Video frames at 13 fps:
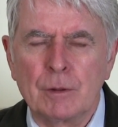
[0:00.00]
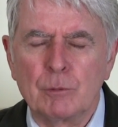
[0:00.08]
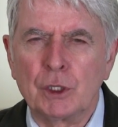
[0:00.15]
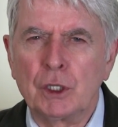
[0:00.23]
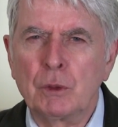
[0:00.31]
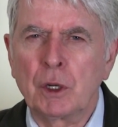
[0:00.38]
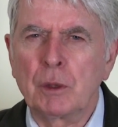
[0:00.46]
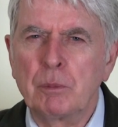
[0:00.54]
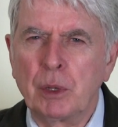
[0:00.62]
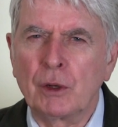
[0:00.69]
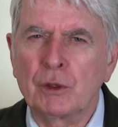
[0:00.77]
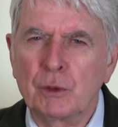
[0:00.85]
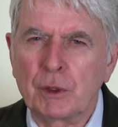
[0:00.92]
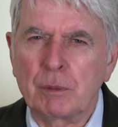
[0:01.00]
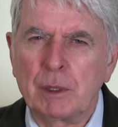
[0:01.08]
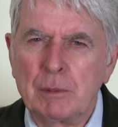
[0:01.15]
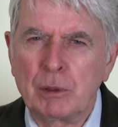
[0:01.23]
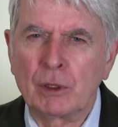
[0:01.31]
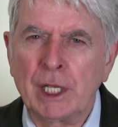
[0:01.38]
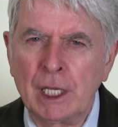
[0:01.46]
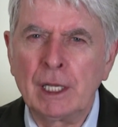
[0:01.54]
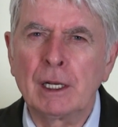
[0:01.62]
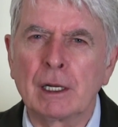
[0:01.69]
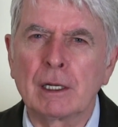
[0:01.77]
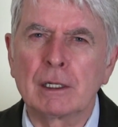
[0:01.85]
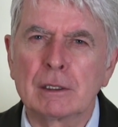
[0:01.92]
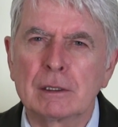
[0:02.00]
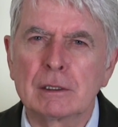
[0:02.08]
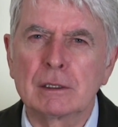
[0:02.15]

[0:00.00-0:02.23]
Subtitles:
But you want to bond with people here.